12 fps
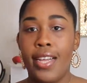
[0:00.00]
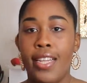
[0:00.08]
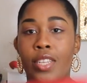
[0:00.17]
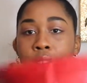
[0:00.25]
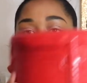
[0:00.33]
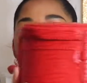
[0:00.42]

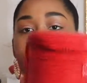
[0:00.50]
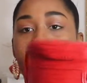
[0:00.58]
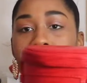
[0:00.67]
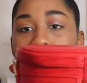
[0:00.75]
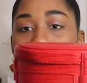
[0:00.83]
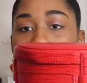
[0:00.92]
So
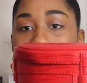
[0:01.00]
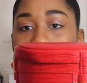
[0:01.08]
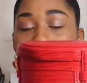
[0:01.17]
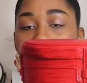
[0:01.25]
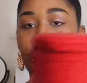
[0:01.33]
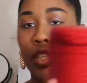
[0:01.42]
this is what it
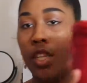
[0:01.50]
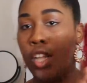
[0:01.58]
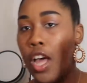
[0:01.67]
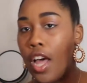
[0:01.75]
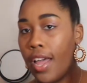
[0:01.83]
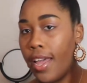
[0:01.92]
looks
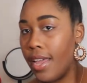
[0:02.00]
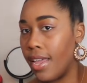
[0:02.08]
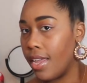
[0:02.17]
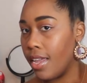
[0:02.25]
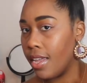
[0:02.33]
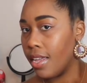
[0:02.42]

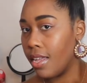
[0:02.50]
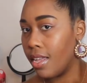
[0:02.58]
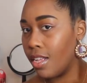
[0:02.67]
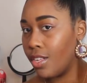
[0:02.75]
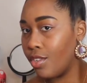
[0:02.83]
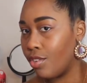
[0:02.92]
like.
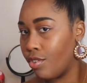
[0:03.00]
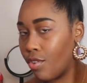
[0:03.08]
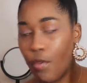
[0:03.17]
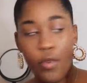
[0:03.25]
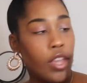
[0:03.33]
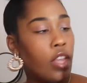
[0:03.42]

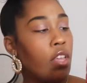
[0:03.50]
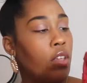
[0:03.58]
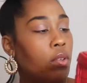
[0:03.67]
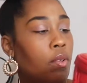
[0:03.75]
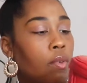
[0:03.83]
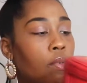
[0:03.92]
So
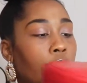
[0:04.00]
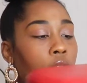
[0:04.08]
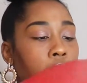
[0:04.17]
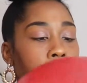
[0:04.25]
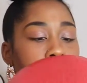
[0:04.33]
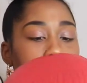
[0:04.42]
cute,
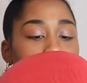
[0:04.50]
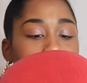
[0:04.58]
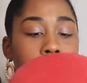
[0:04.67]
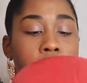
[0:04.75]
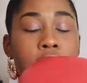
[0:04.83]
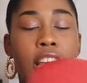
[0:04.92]

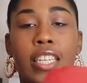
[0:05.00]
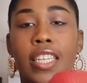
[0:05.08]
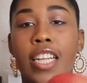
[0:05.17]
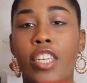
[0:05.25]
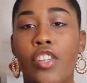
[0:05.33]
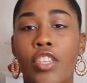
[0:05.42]
right? It's
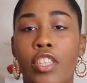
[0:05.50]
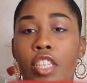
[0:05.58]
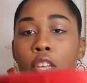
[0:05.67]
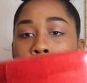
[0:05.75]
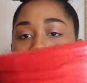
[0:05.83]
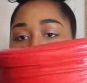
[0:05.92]
not your
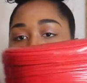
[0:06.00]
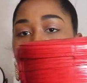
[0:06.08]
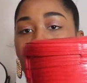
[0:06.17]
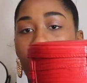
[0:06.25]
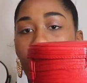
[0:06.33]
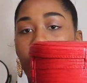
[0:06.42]

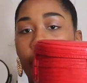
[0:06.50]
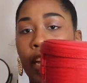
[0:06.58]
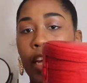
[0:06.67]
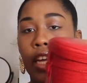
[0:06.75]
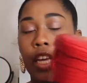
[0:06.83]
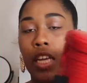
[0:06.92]
typical
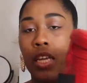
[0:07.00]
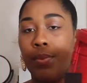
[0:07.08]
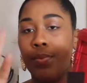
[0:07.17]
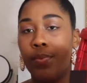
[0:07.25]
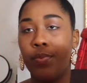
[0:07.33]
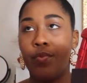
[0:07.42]
like
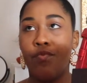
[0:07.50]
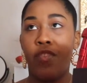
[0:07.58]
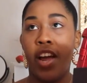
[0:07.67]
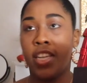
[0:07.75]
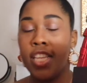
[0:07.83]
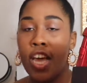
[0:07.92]

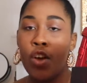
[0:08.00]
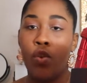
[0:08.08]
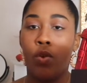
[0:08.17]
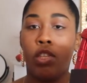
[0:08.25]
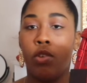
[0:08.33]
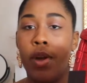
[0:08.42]

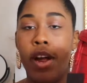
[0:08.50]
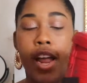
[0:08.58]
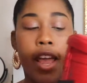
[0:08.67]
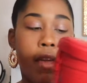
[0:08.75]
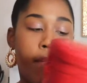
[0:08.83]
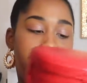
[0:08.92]
rectangle square
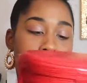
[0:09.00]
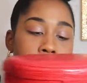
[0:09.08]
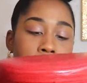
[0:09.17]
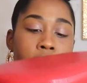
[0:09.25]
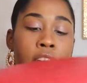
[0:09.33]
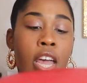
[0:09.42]

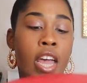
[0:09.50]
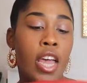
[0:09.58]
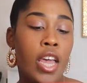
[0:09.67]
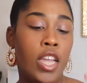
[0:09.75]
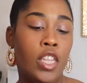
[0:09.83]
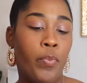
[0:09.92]
handbag.
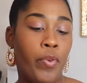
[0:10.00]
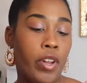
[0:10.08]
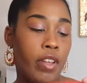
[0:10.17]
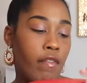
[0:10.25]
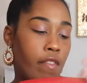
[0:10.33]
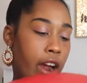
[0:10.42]
It's
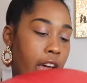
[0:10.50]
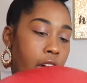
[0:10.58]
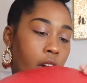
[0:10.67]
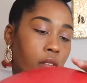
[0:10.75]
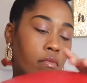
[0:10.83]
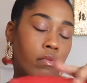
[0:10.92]
pretty
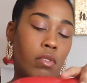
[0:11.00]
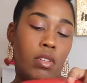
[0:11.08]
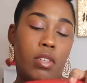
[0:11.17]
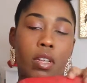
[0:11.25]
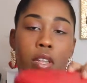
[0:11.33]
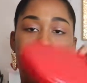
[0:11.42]

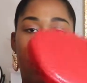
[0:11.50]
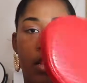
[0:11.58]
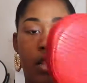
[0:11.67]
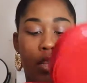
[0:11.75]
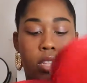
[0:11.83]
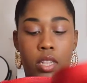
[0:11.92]
round,
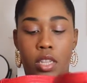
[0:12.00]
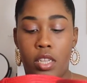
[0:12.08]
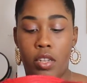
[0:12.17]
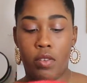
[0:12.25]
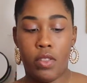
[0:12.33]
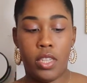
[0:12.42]
and
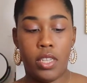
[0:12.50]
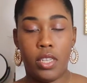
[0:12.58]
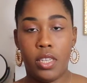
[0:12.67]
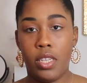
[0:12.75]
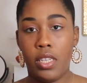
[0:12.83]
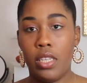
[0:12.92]
so
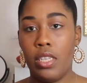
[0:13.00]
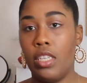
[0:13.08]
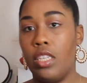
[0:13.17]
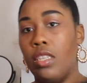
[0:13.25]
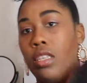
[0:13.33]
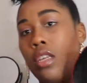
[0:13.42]
this
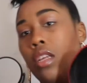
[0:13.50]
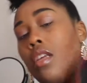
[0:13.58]
is